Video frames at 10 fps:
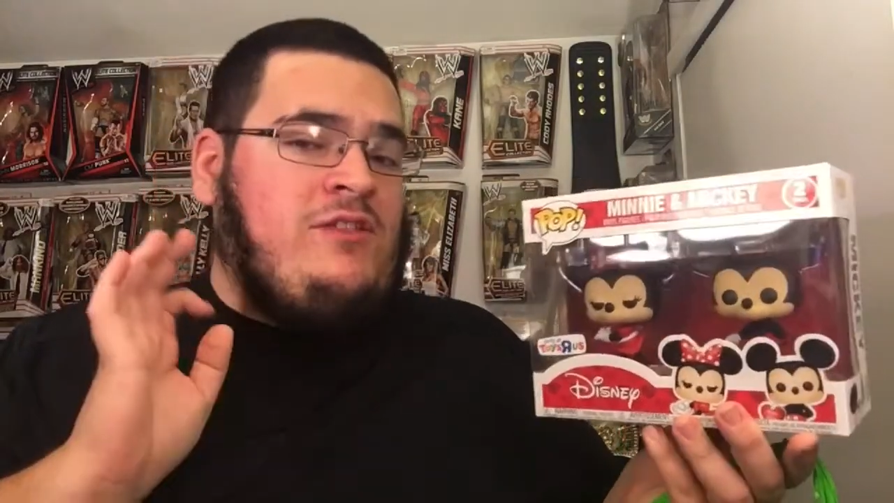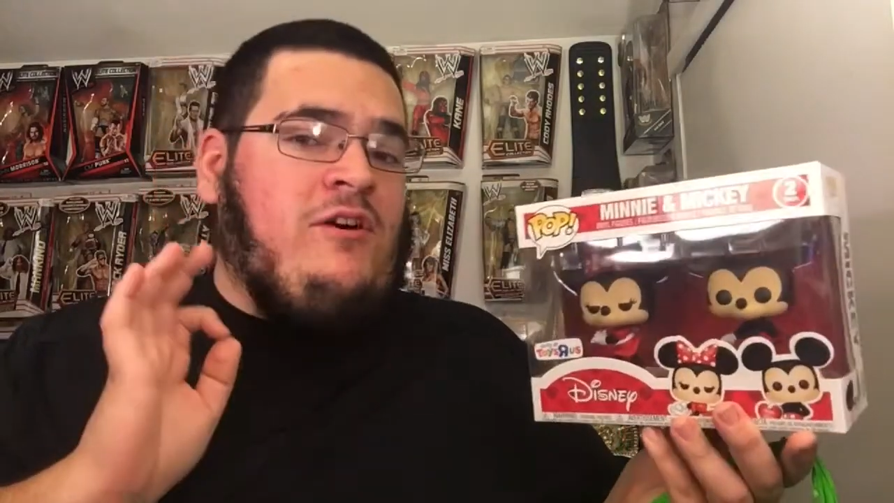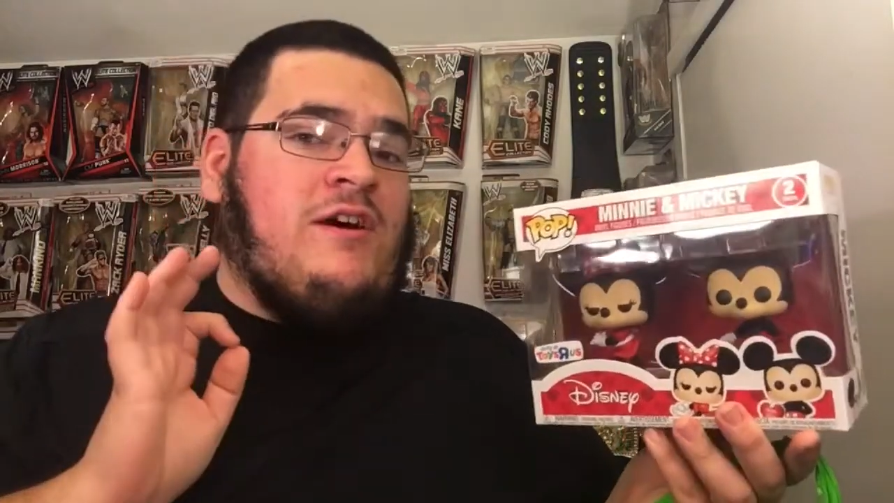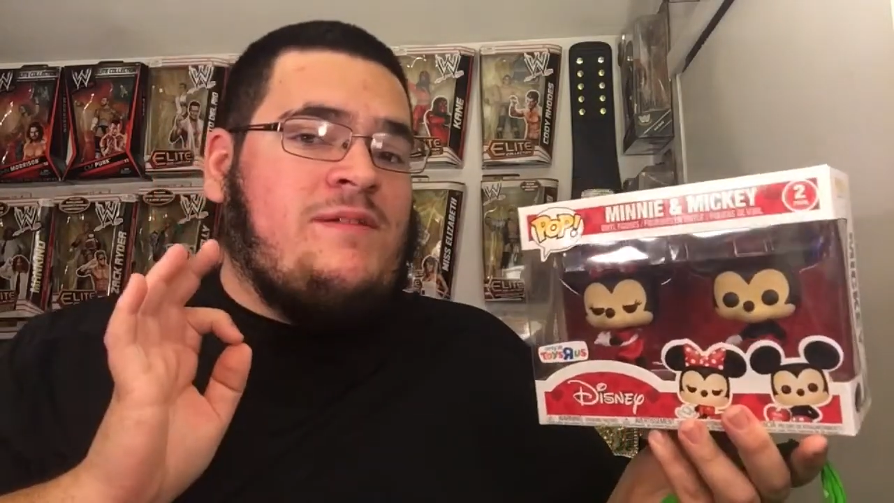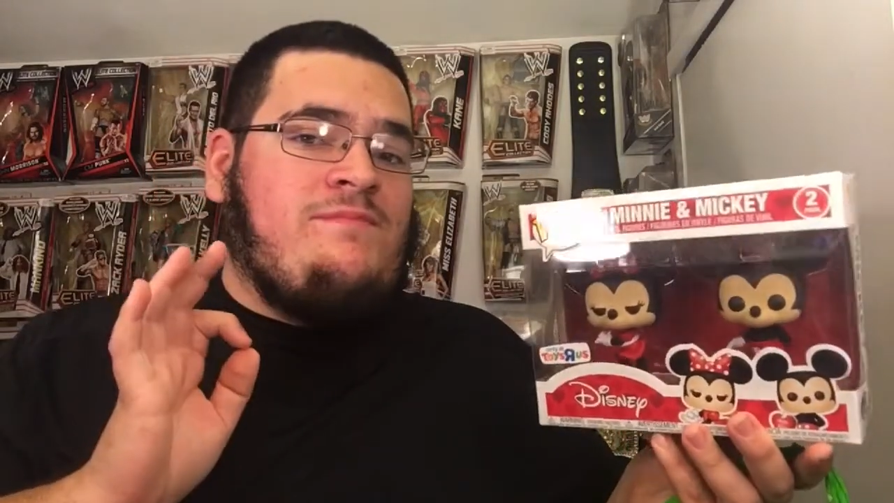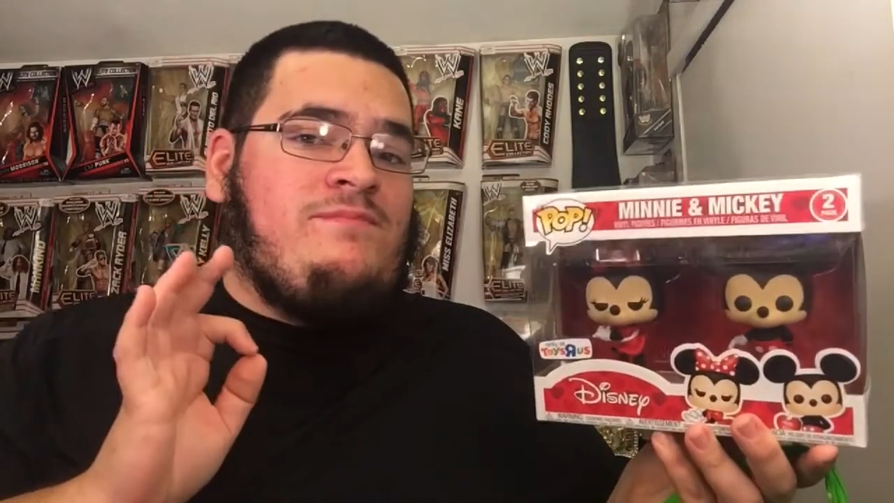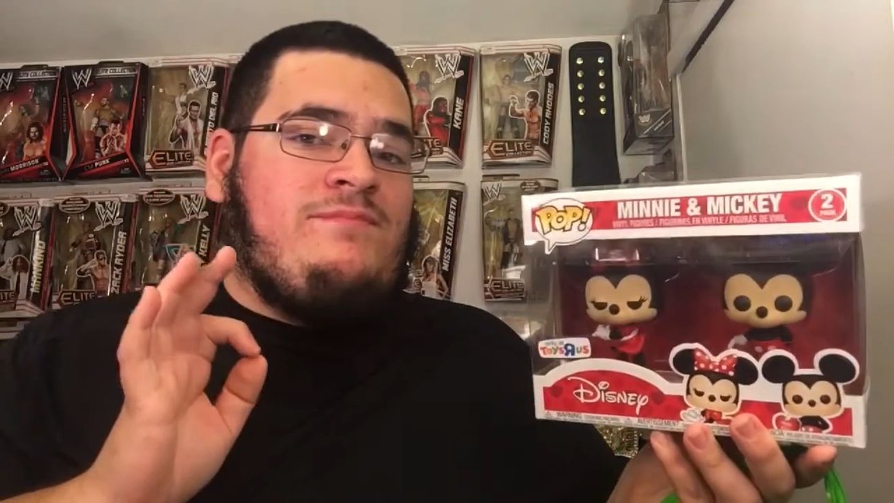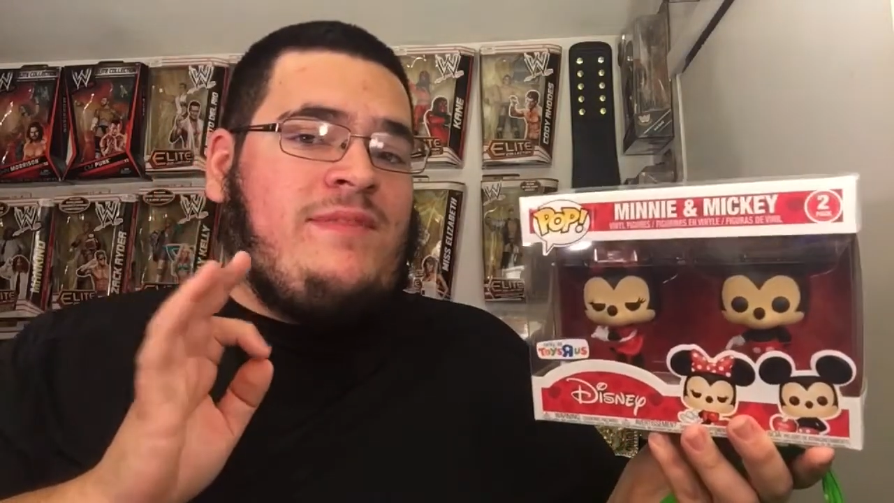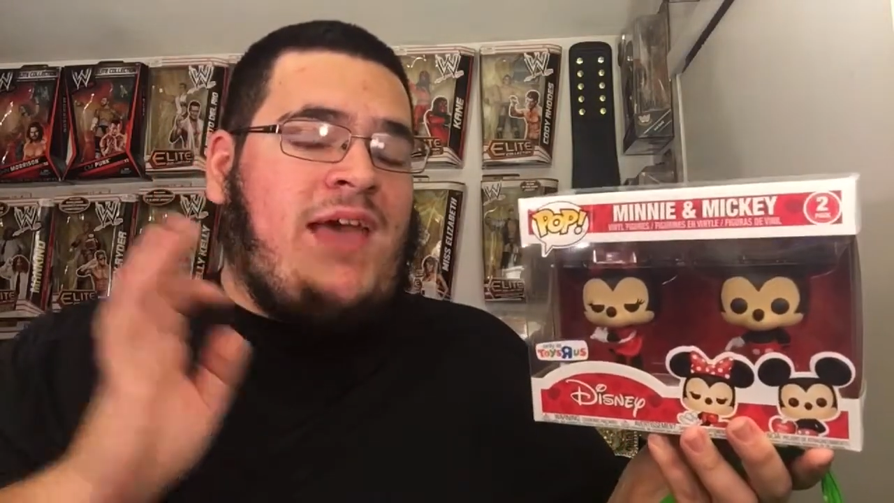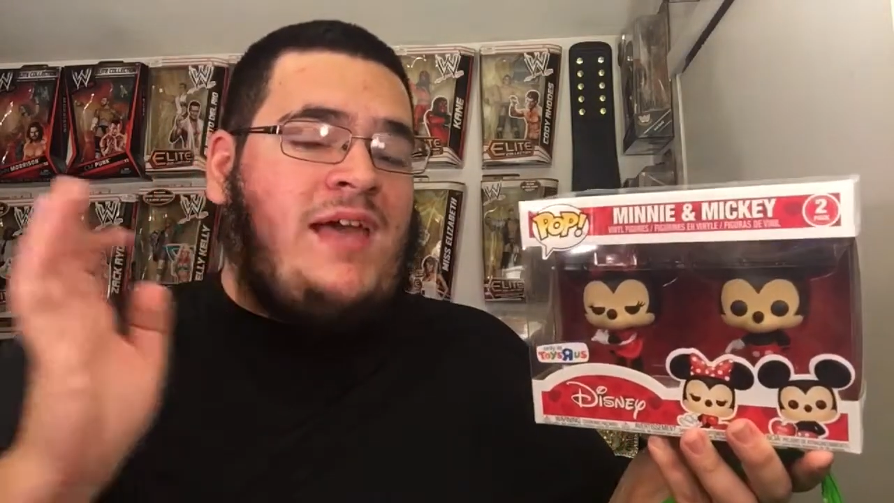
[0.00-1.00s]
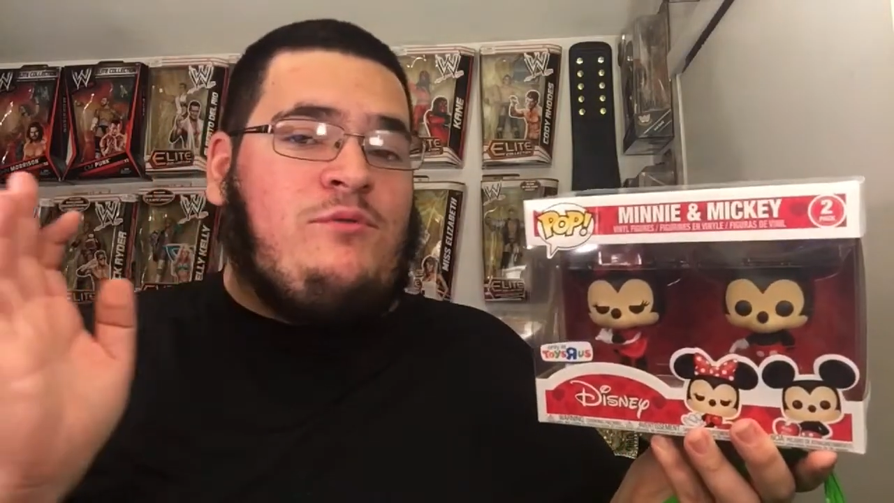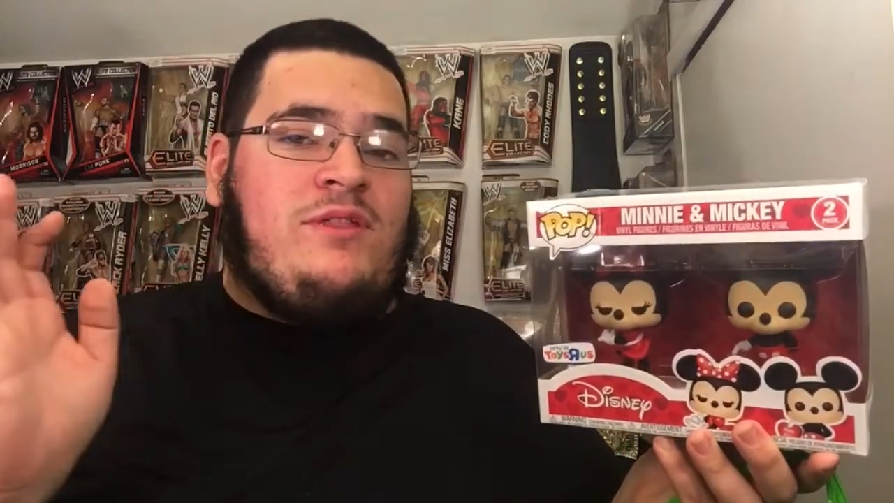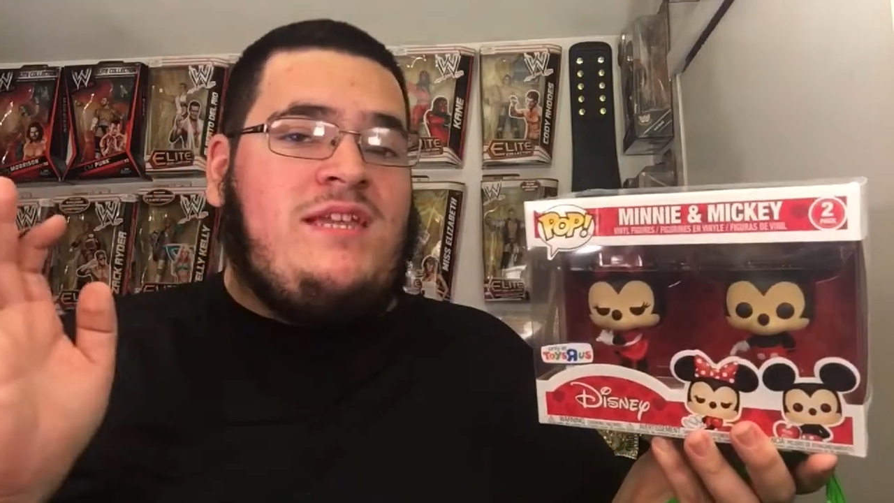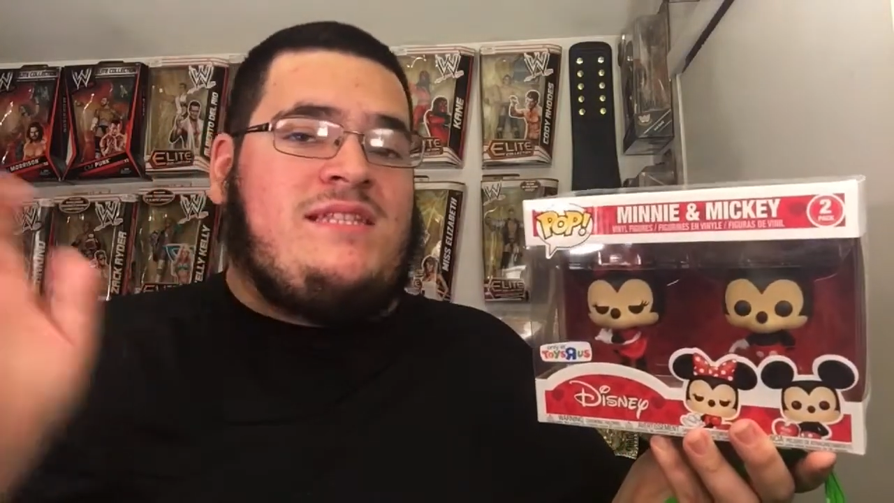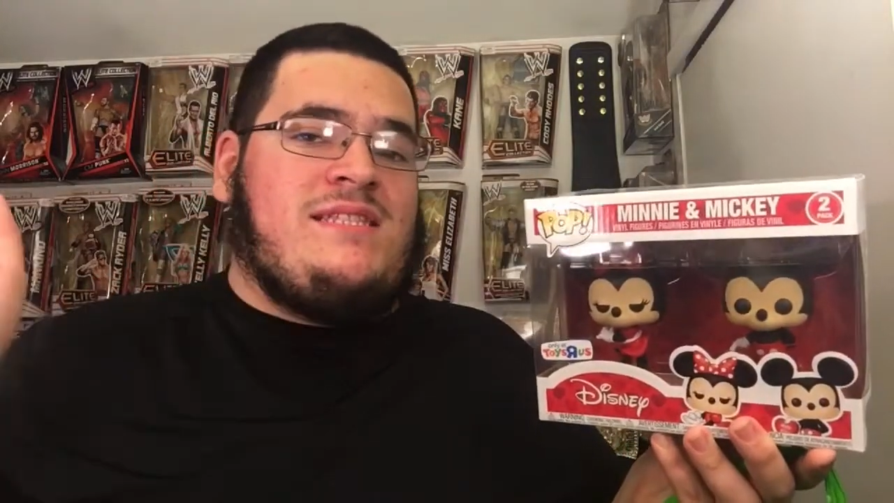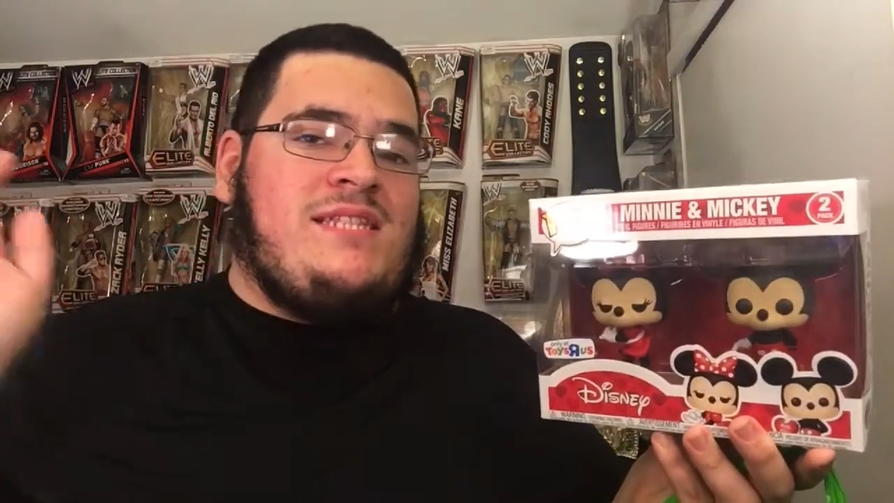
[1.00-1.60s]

thought, heck with it.